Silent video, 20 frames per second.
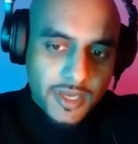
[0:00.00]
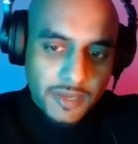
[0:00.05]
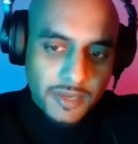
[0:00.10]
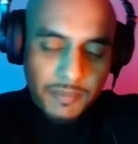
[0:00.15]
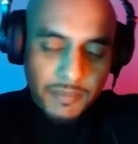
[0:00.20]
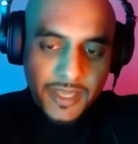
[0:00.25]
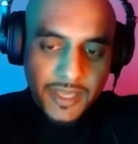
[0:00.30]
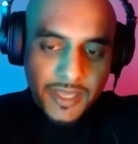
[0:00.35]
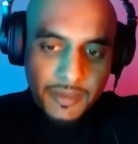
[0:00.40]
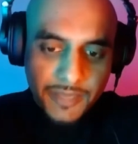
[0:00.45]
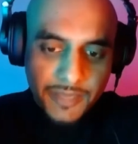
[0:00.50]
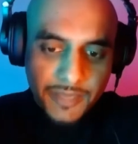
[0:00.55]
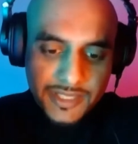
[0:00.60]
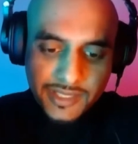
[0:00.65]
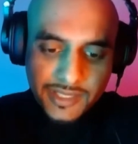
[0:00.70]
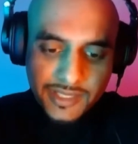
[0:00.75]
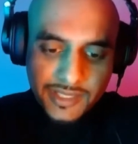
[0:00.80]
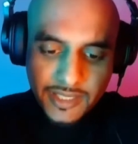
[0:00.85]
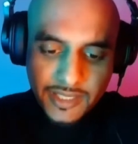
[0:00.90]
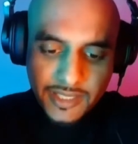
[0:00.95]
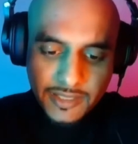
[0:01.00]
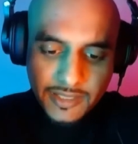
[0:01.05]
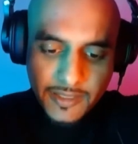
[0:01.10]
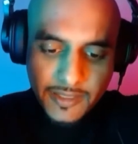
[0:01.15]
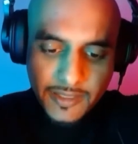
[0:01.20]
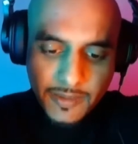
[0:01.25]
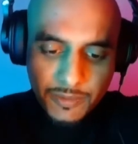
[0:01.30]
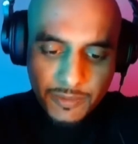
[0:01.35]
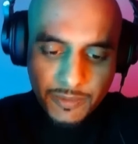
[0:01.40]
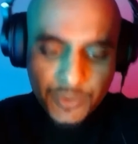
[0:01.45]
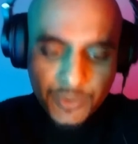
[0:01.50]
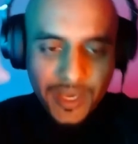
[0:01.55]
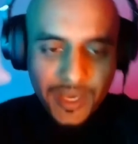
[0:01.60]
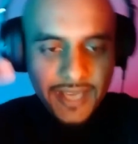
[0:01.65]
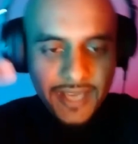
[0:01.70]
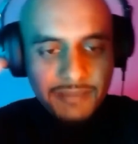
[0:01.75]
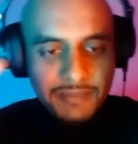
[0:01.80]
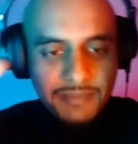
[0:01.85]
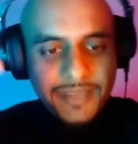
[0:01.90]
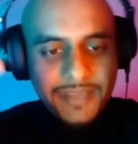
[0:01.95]
basically, like, if you
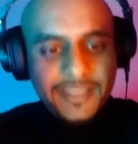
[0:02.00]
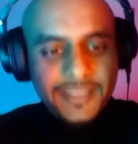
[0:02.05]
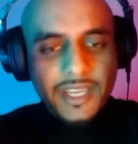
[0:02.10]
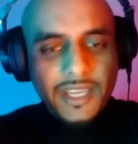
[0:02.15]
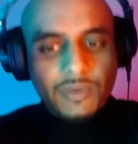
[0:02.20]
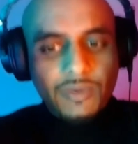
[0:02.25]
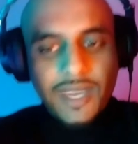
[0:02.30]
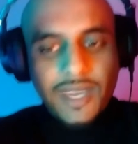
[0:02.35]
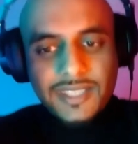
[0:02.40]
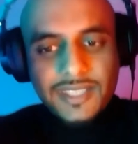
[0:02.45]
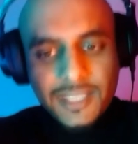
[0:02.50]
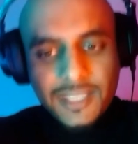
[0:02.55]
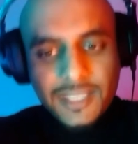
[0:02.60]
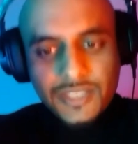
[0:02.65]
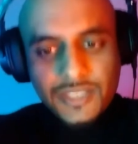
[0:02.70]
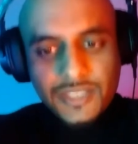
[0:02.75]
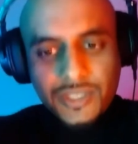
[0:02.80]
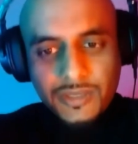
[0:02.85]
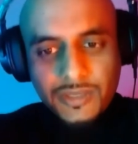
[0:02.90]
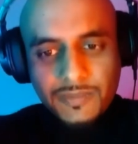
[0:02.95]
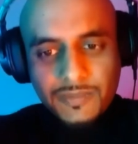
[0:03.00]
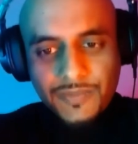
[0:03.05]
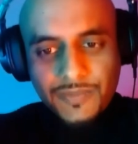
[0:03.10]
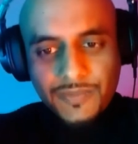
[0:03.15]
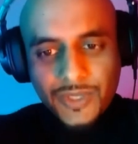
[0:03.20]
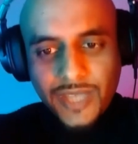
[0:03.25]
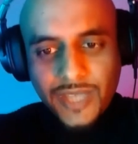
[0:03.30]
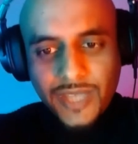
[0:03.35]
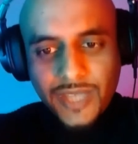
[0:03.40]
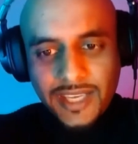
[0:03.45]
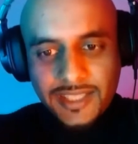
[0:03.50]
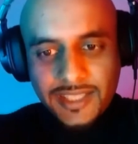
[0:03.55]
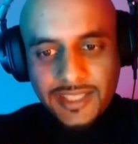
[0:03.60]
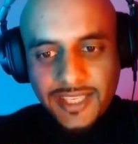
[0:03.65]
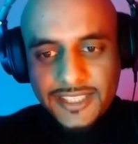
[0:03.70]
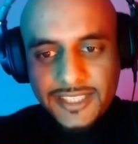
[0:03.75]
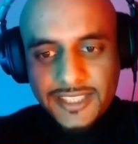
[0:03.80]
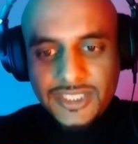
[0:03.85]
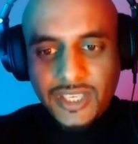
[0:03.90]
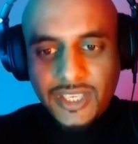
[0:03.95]
hadn't met that right teacher who kind of
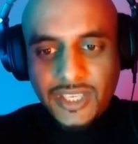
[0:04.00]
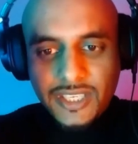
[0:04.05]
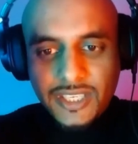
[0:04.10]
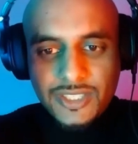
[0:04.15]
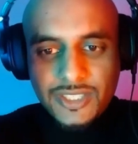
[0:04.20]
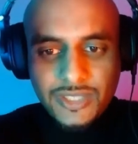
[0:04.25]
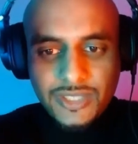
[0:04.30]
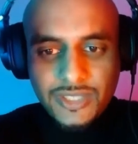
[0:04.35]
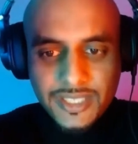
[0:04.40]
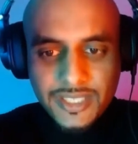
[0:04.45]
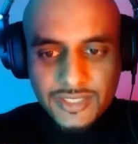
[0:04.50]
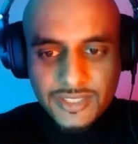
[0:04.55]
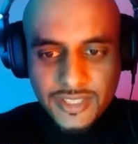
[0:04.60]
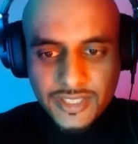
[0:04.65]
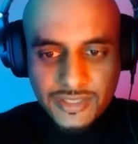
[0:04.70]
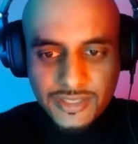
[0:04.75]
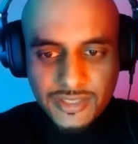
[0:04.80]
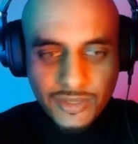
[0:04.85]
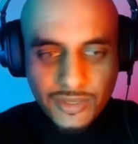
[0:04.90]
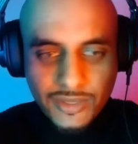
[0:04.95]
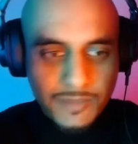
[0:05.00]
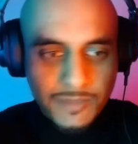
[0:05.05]
kickstarted your interests or